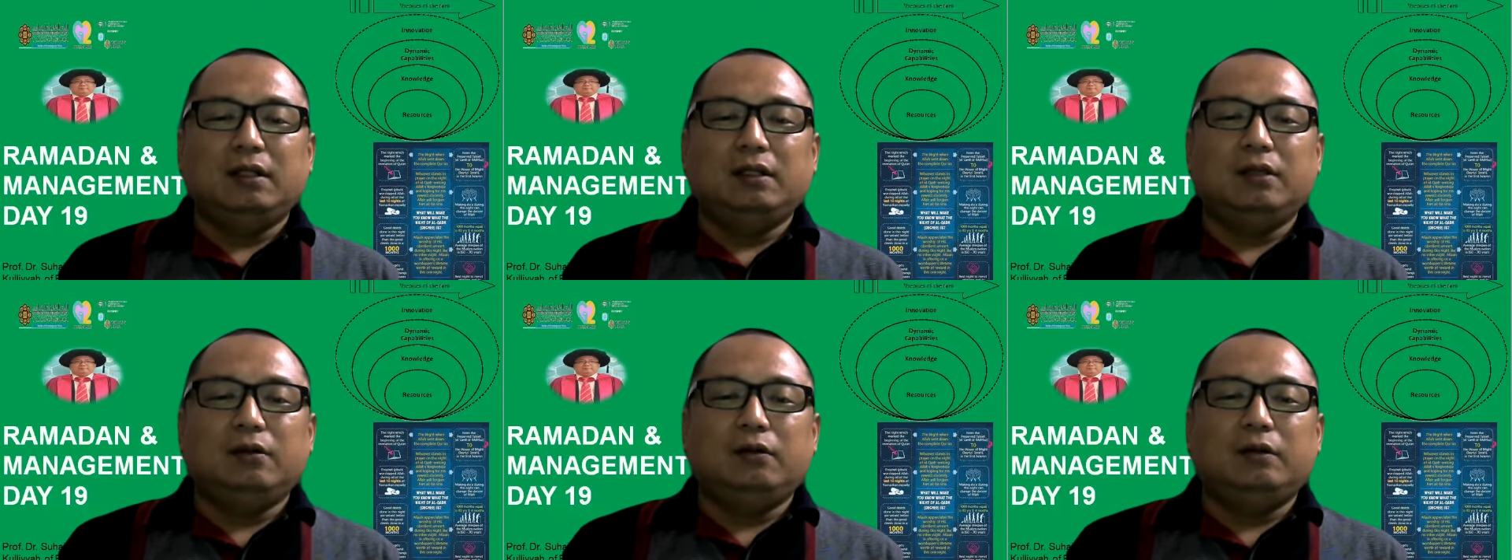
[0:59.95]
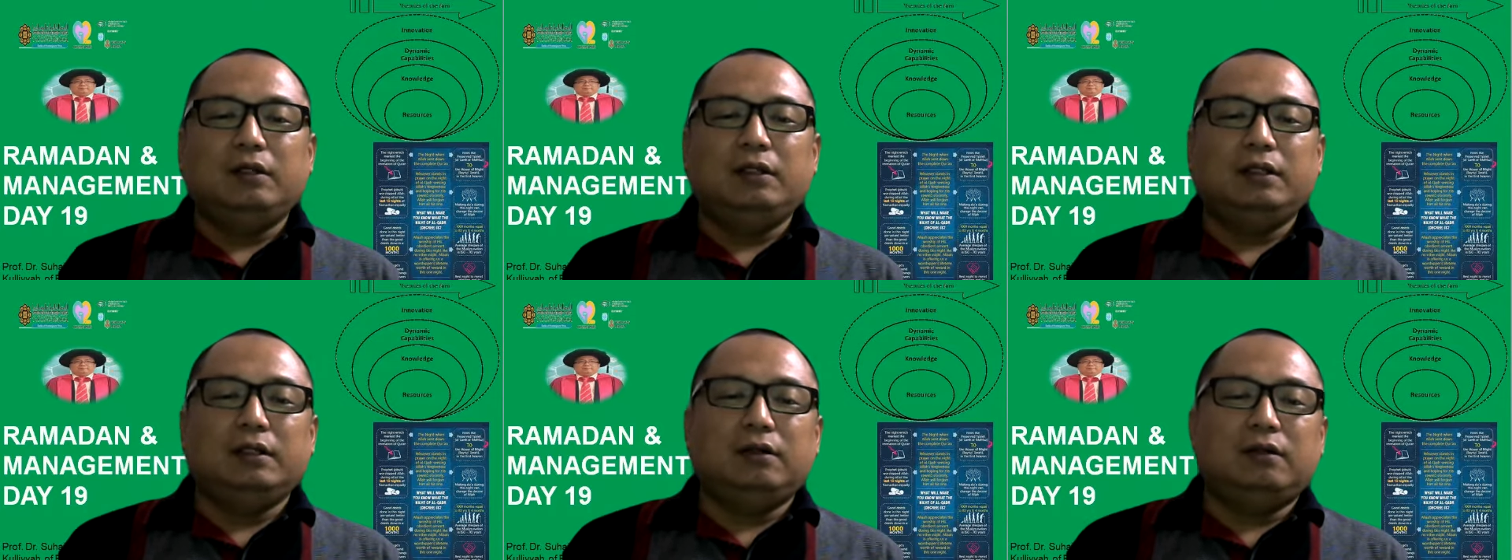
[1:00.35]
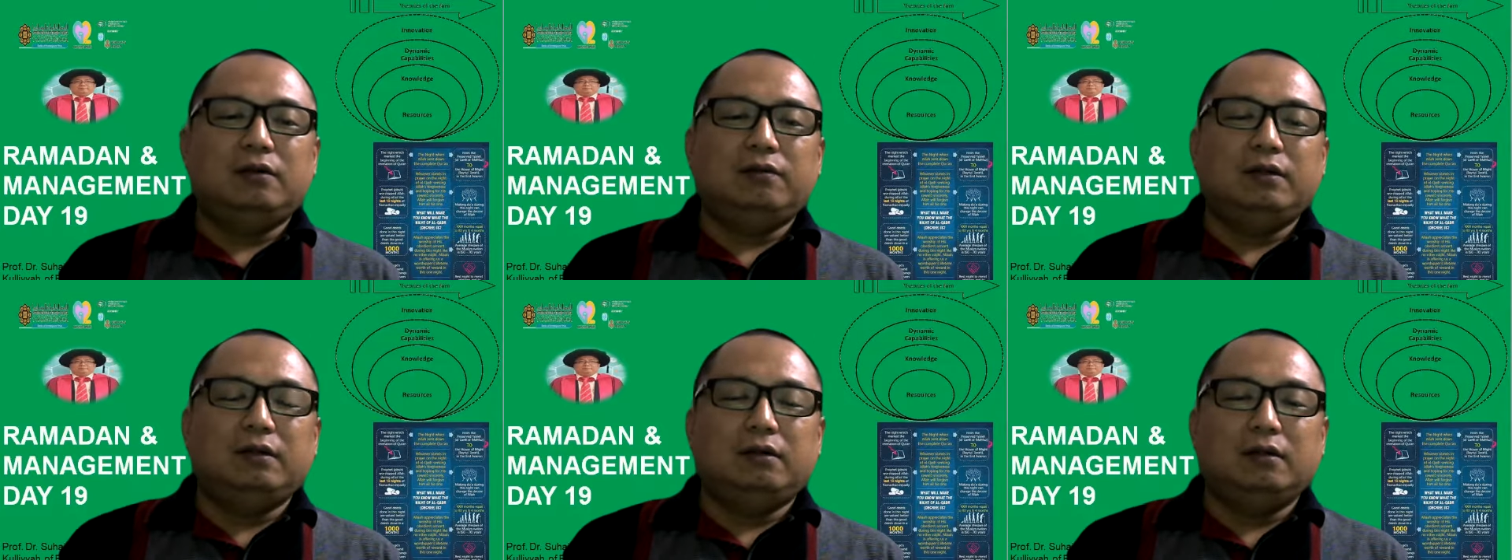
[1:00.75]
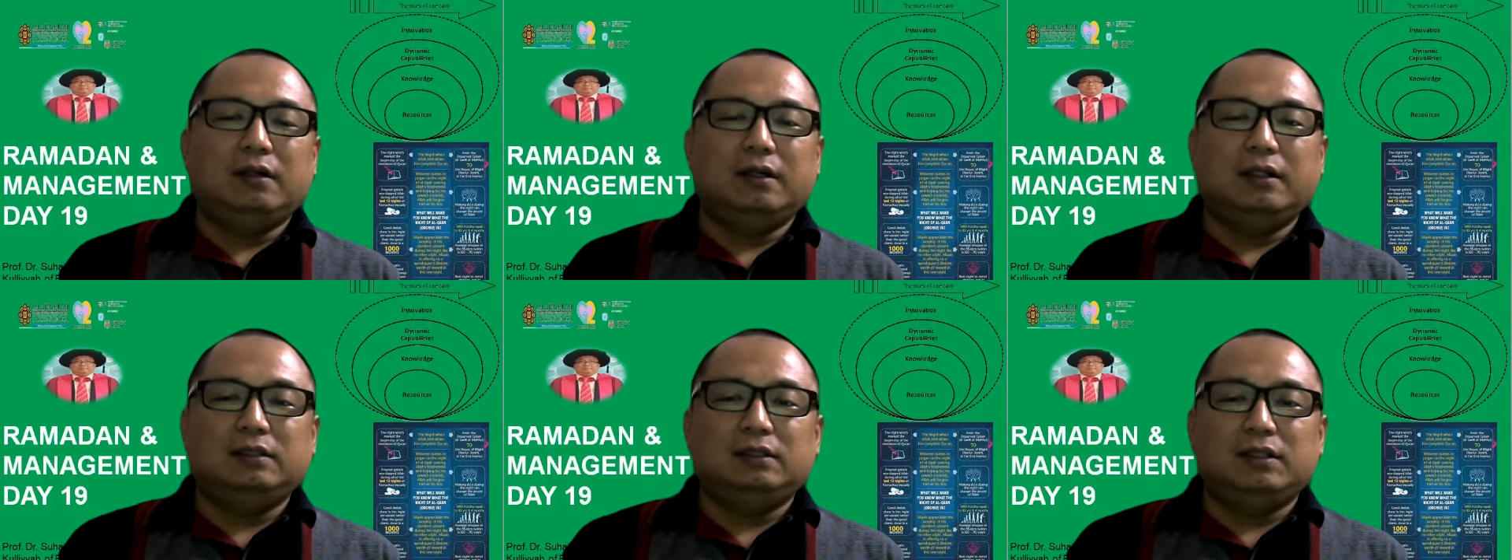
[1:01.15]
the owner of the
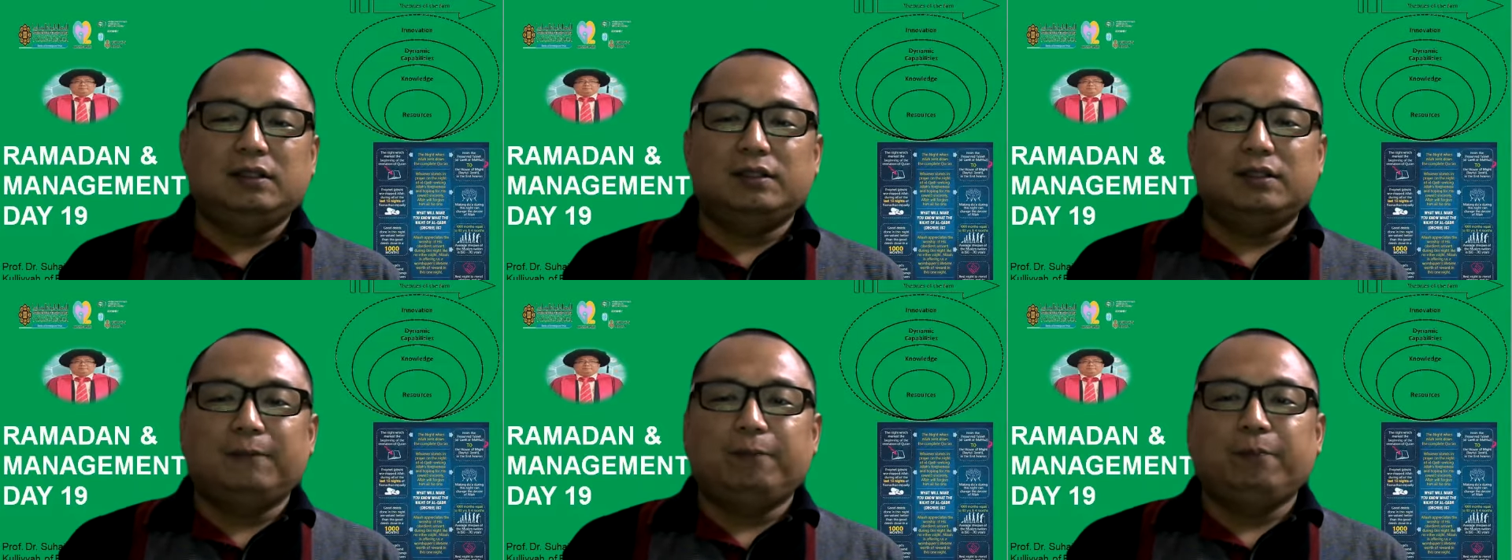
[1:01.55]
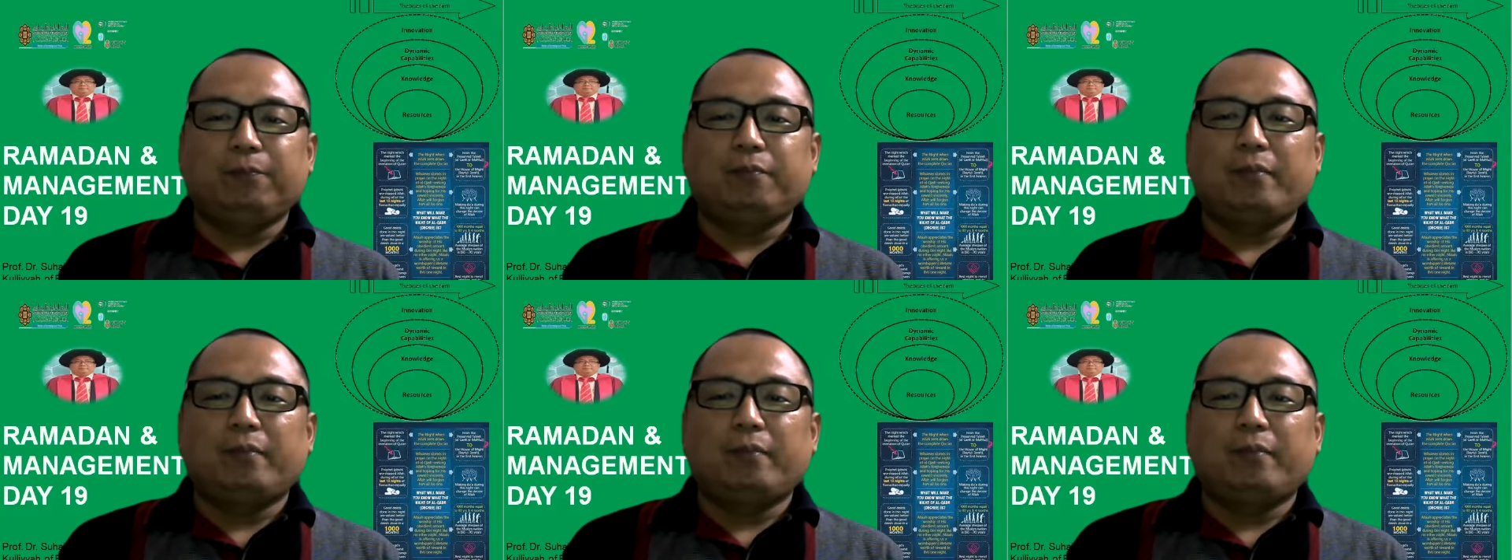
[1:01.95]
organization.